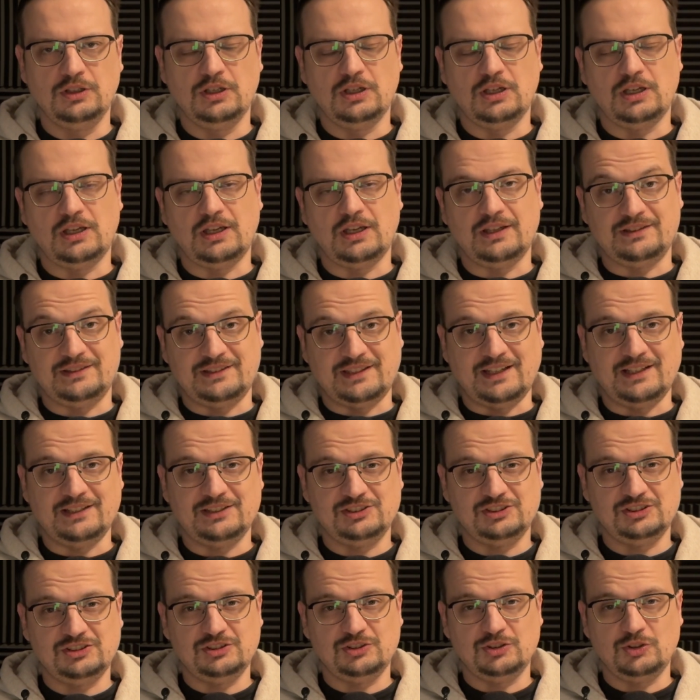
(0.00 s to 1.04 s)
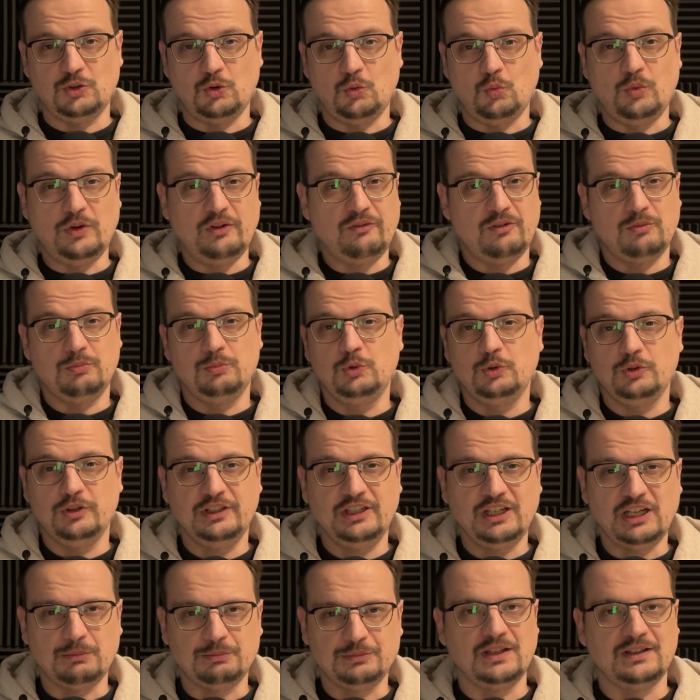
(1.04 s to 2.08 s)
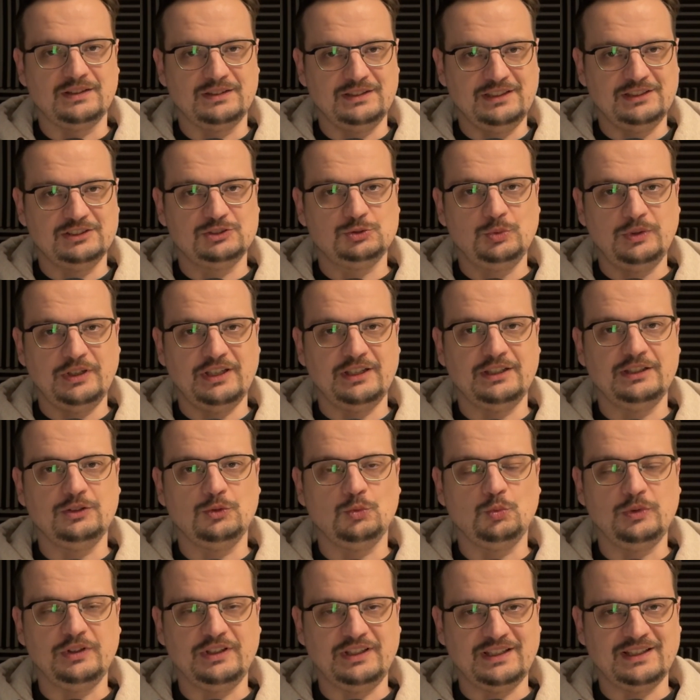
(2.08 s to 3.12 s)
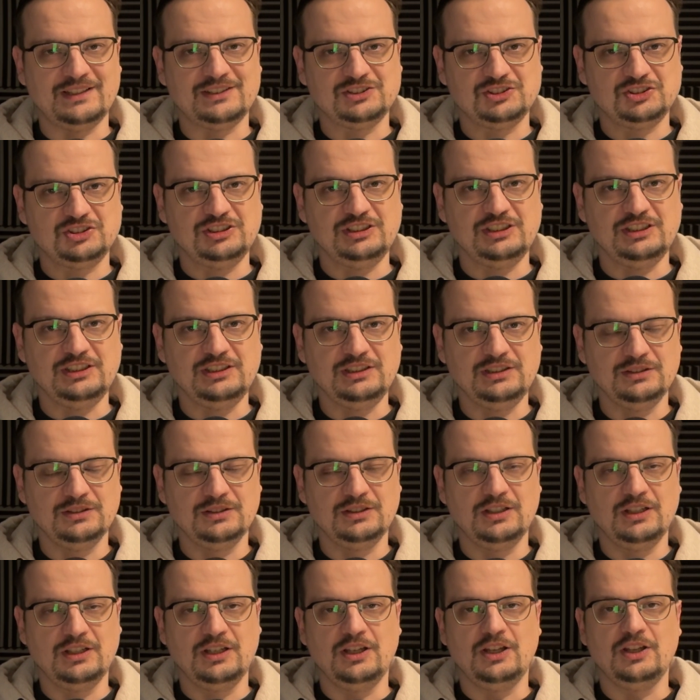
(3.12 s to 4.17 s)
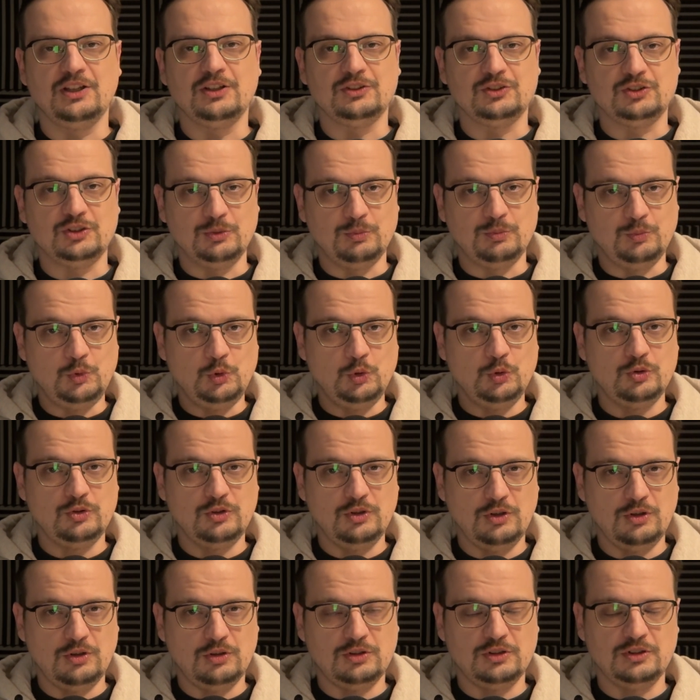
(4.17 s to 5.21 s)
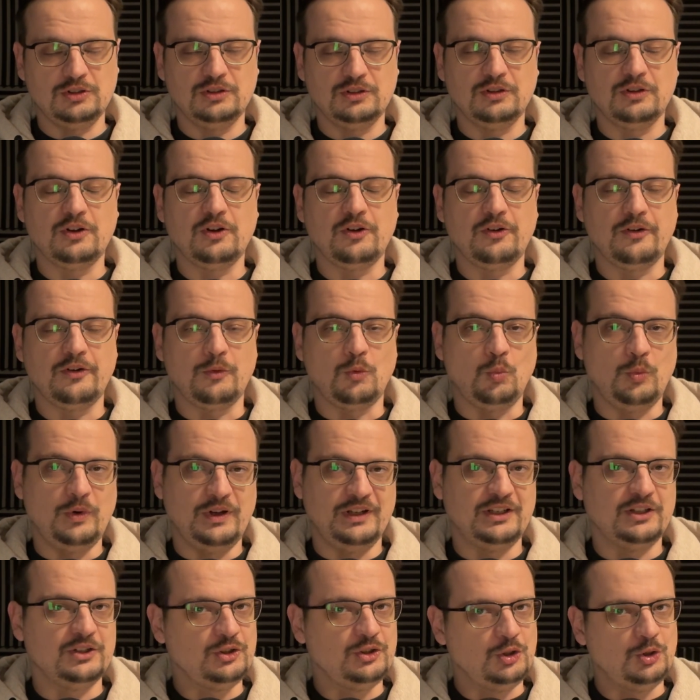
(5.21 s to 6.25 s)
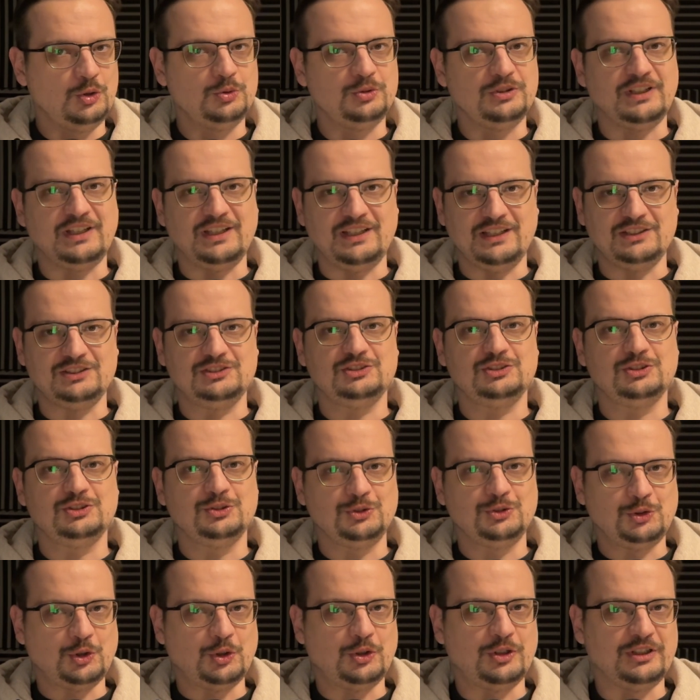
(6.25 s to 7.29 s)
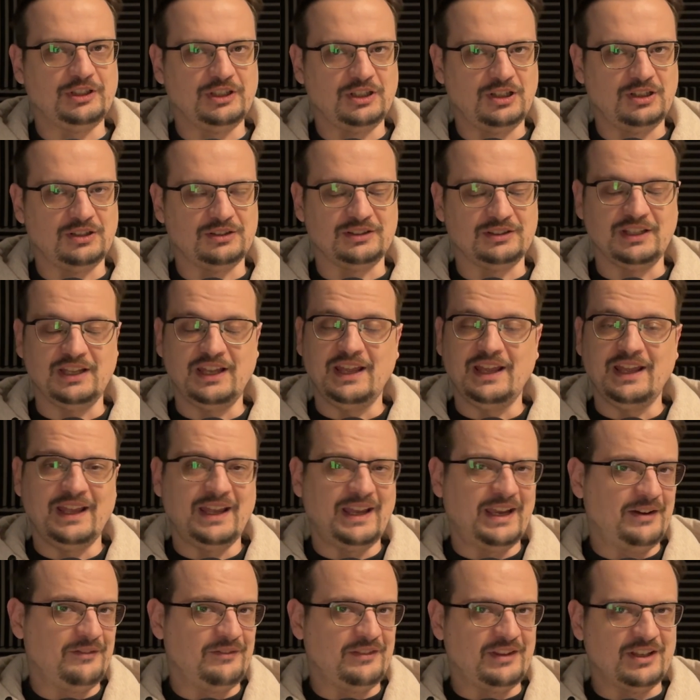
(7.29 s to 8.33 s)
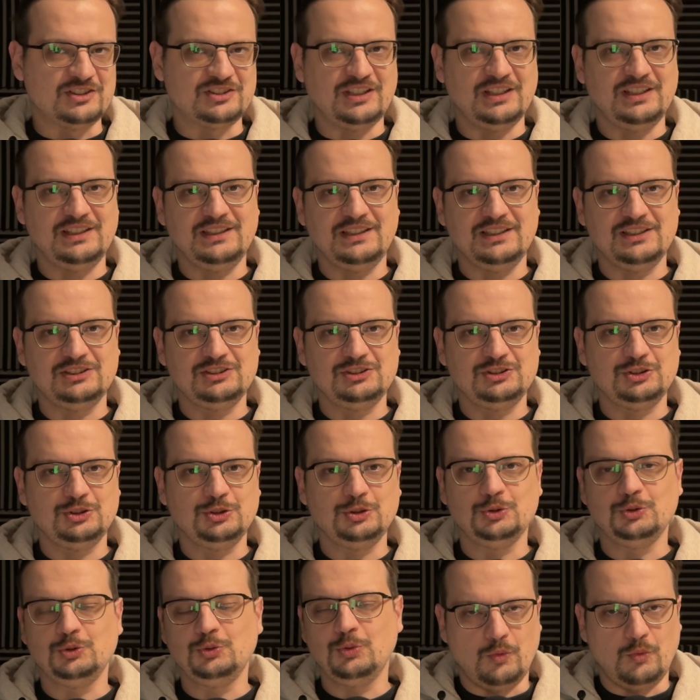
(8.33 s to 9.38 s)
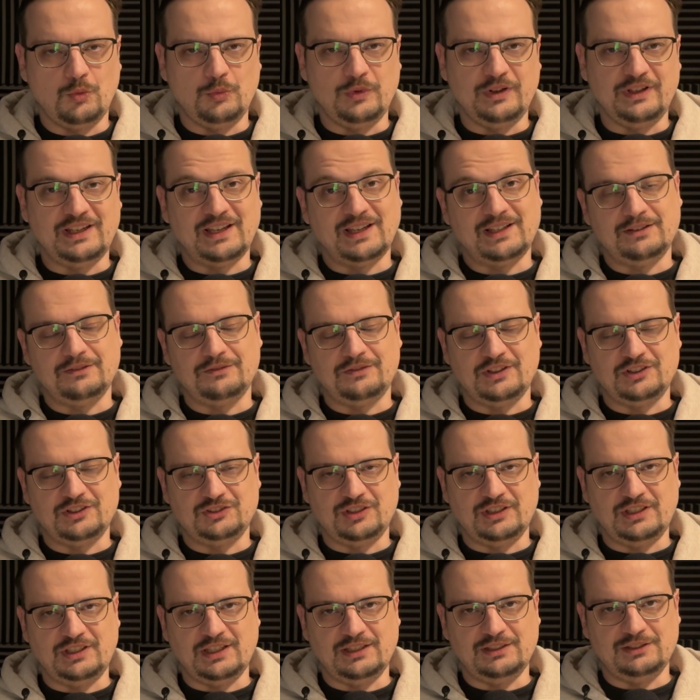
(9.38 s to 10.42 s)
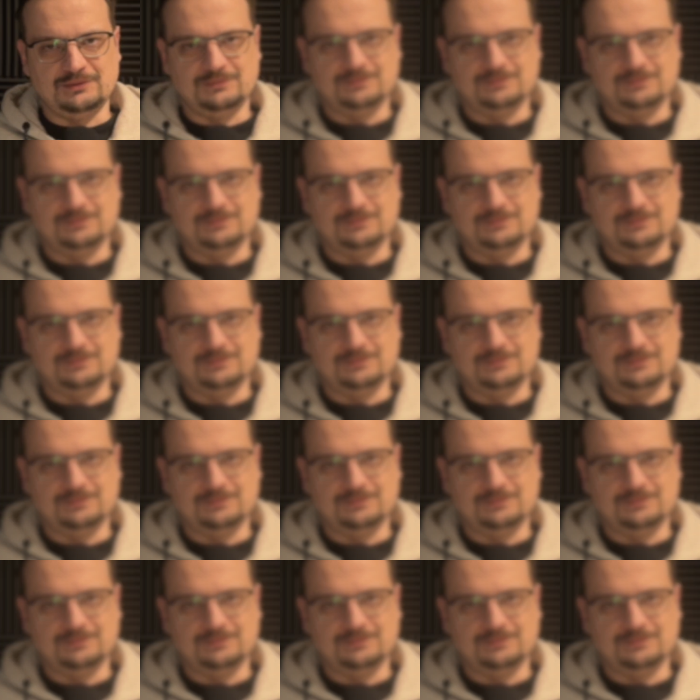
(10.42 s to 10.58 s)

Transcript: attached when we're booting up. This way we can see the bootlock when a node is turning on. If there's any issue, we can investigate.